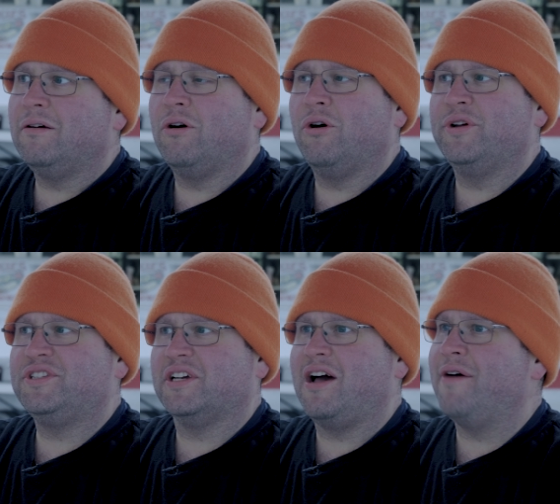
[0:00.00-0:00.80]
Oh,
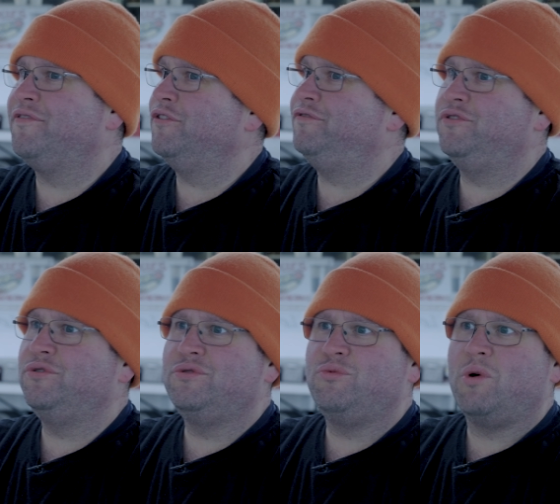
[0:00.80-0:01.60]
it's a comfort
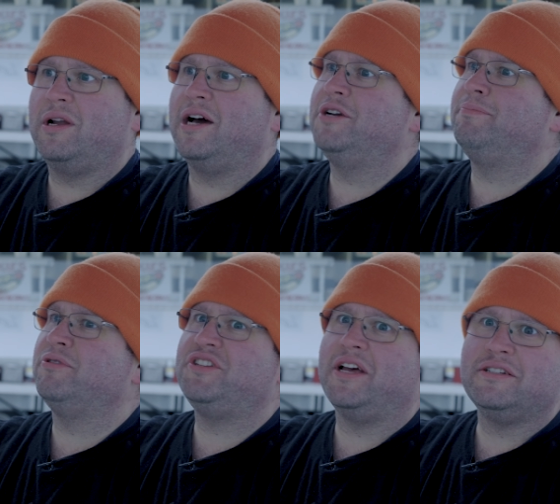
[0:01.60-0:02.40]
food,
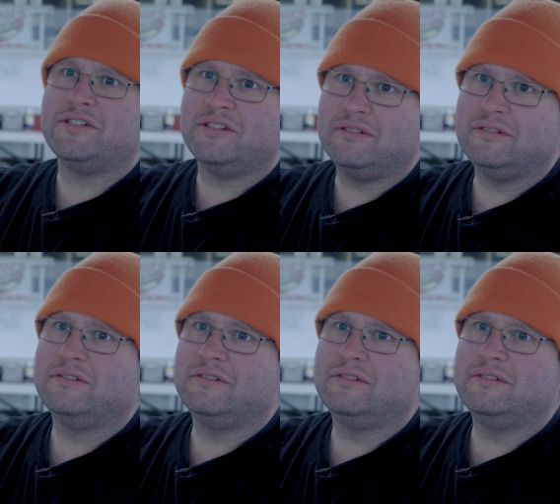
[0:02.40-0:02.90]
100%.